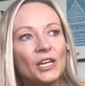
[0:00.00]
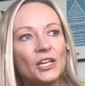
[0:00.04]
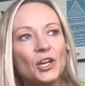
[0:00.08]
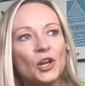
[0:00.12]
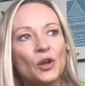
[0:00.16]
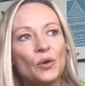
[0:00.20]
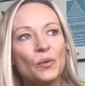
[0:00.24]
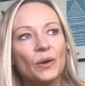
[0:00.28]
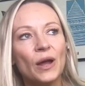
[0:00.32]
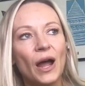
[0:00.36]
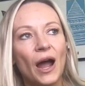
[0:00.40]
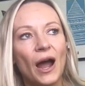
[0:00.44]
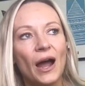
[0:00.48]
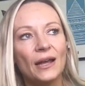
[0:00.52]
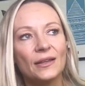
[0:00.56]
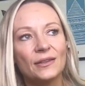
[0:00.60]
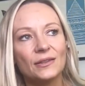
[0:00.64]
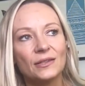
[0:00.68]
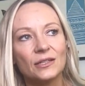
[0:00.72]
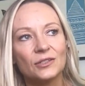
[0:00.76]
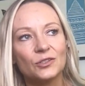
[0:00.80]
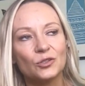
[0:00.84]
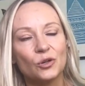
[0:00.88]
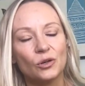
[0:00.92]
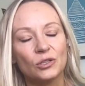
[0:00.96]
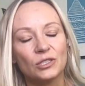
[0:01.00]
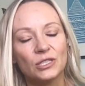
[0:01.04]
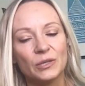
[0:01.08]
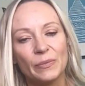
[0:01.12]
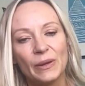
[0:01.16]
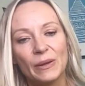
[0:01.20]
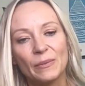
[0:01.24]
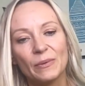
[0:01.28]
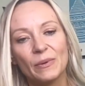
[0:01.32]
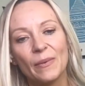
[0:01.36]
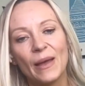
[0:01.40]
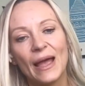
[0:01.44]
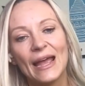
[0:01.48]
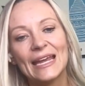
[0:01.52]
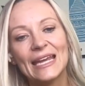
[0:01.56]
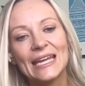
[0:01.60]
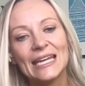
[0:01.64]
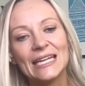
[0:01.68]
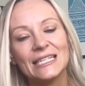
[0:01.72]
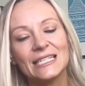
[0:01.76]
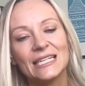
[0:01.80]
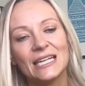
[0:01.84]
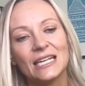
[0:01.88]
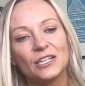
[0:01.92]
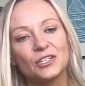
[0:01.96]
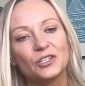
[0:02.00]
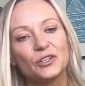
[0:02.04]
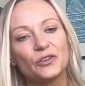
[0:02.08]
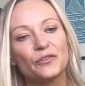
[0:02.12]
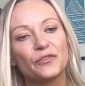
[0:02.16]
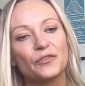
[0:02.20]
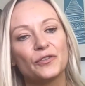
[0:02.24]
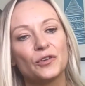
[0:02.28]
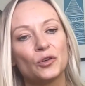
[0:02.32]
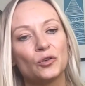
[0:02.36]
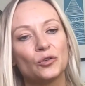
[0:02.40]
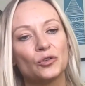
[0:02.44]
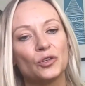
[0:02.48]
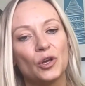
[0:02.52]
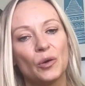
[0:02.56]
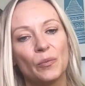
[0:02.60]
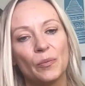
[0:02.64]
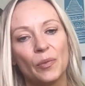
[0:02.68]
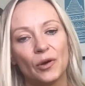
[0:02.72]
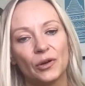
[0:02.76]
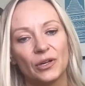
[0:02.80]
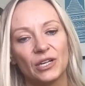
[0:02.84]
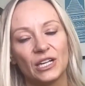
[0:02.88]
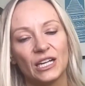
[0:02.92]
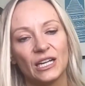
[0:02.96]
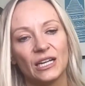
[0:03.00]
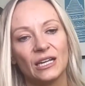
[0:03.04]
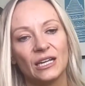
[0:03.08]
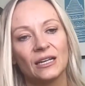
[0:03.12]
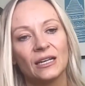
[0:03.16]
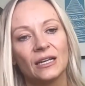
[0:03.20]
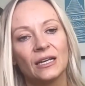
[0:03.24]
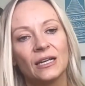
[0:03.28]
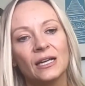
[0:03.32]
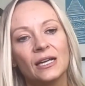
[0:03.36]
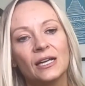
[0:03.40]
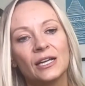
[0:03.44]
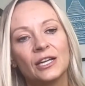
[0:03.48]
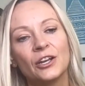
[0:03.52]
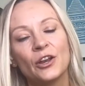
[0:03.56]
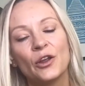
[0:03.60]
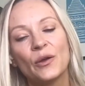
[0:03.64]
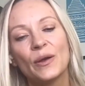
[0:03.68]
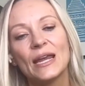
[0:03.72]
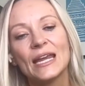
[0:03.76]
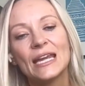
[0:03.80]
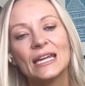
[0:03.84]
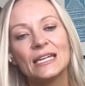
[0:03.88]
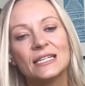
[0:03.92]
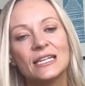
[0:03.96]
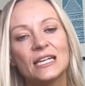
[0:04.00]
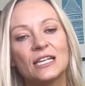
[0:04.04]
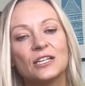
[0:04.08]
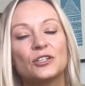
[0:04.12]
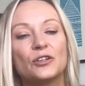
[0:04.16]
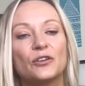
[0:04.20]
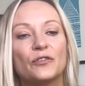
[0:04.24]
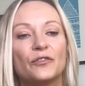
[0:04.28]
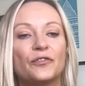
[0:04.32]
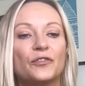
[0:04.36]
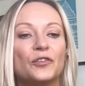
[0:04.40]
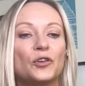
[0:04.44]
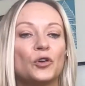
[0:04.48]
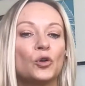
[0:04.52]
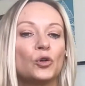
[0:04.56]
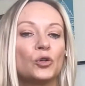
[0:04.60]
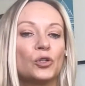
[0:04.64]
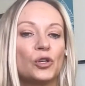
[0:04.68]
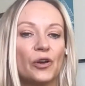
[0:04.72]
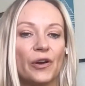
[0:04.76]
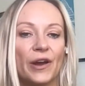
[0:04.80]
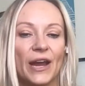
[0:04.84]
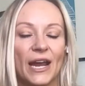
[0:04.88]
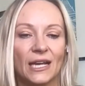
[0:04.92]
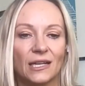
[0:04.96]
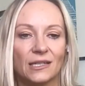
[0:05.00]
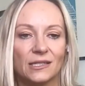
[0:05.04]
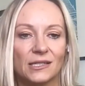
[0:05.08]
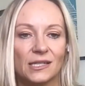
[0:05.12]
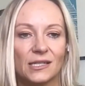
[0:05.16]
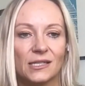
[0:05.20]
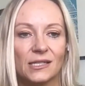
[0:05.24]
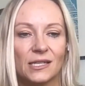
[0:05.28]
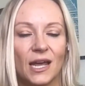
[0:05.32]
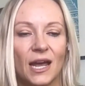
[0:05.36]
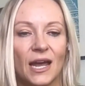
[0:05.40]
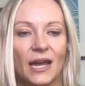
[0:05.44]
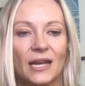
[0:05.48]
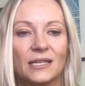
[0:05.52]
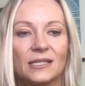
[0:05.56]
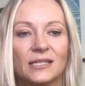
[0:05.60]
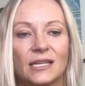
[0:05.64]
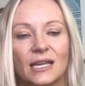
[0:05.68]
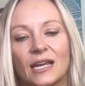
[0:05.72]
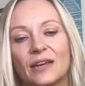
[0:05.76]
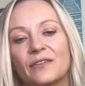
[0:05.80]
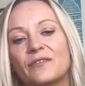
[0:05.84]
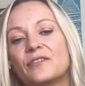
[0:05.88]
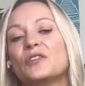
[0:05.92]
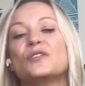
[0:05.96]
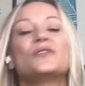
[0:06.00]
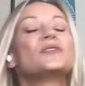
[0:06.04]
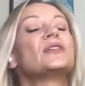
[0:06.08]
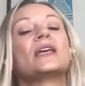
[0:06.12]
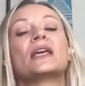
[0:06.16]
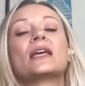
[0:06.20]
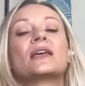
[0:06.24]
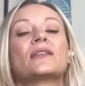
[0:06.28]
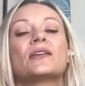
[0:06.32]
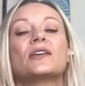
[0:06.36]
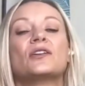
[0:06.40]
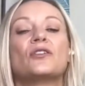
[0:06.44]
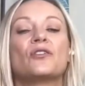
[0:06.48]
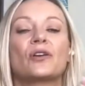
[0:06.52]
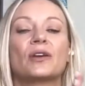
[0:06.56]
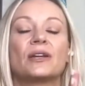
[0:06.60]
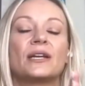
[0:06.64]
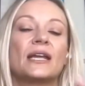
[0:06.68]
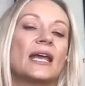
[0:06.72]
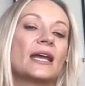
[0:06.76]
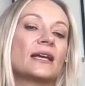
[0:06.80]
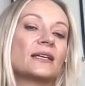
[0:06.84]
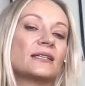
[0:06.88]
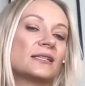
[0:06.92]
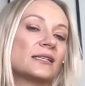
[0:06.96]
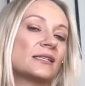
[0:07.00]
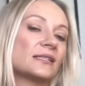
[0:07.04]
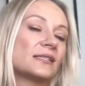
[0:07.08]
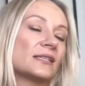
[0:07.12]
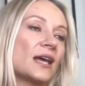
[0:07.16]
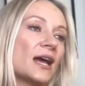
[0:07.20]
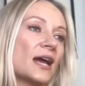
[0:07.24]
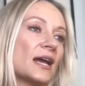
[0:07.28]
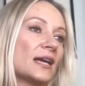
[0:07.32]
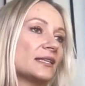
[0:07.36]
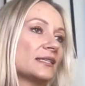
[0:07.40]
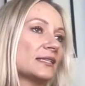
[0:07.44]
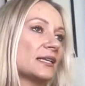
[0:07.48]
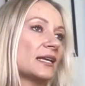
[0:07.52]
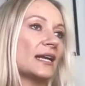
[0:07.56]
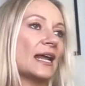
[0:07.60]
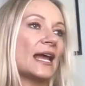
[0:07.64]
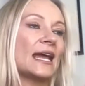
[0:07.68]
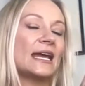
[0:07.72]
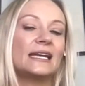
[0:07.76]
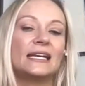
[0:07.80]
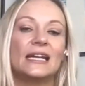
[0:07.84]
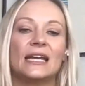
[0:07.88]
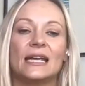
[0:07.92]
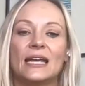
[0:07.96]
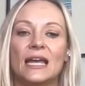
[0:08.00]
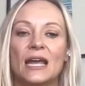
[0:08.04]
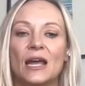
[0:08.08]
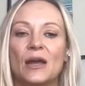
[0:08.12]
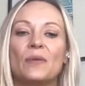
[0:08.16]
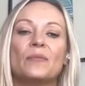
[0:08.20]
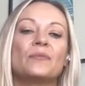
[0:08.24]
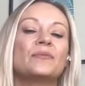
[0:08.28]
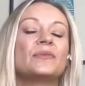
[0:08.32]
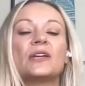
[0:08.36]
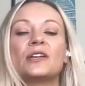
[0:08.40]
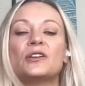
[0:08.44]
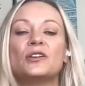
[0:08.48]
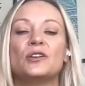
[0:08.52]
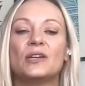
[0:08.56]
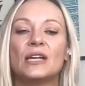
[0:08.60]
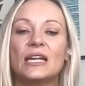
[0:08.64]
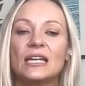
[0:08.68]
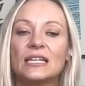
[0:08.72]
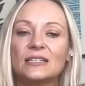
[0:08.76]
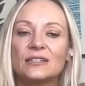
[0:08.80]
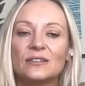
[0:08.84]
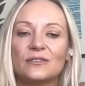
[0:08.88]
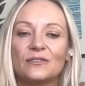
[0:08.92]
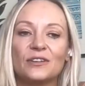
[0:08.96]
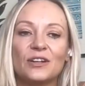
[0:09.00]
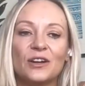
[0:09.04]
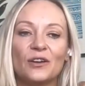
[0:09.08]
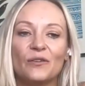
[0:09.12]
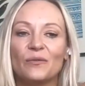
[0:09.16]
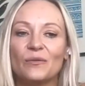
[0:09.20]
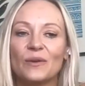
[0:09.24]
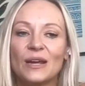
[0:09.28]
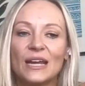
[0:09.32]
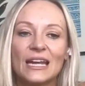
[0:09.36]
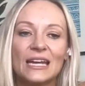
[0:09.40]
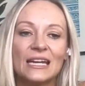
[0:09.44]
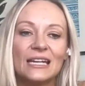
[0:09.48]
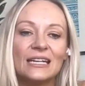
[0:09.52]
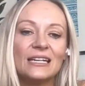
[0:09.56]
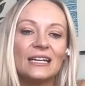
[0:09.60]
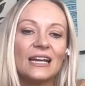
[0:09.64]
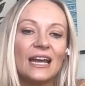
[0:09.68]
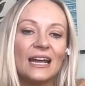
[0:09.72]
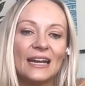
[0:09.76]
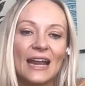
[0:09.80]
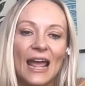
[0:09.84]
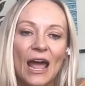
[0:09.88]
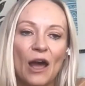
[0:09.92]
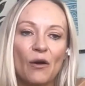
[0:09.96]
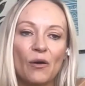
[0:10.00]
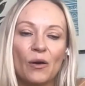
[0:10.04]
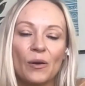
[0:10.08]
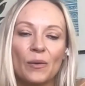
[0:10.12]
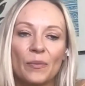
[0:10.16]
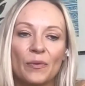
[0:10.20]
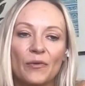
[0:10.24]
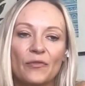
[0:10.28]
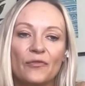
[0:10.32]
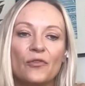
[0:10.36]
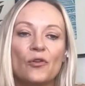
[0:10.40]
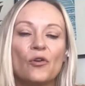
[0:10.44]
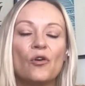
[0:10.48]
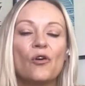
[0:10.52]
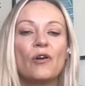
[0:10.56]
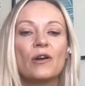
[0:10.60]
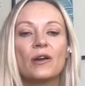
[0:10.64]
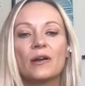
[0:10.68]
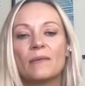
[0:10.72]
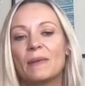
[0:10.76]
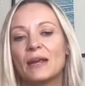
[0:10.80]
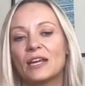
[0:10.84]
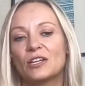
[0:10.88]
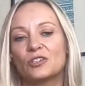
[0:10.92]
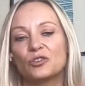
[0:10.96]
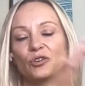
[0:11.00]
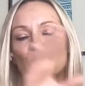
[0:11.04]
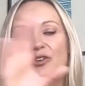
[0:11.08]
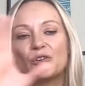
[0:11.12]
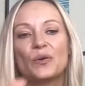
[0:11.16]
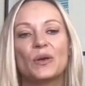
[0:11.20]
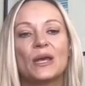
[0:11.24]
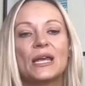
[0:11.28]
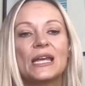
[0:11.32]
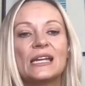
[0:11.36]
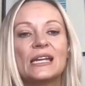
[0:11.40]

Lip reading: I talk to people about eating to fuel your body, eating to fuel your exercise. Like if you think that you're going to exercise at 8 a.m., then you need to, eat an hour before and make sure you